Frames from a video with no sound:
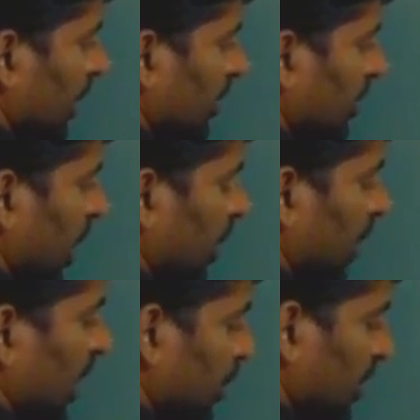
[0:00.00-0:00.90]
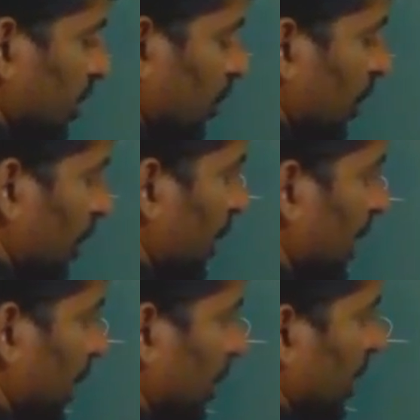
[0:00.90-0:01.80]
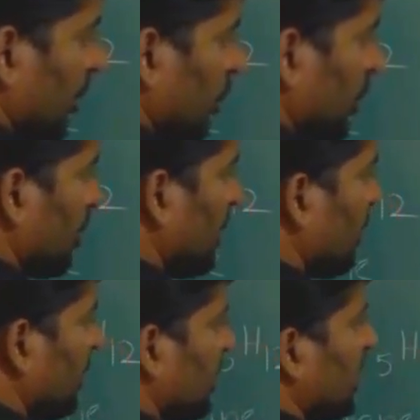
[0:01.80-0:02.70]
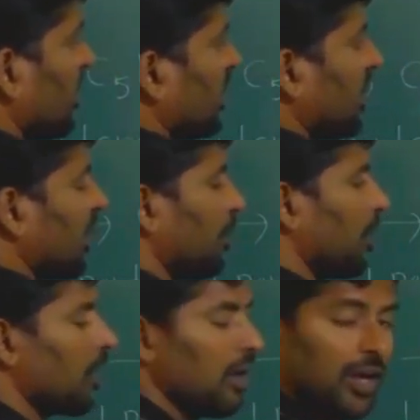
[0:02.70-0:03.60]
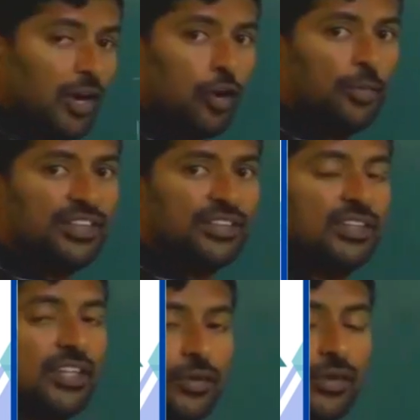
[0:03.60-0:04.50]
This carbon atom is different, B type only. So that means in C13 NMR, how many signals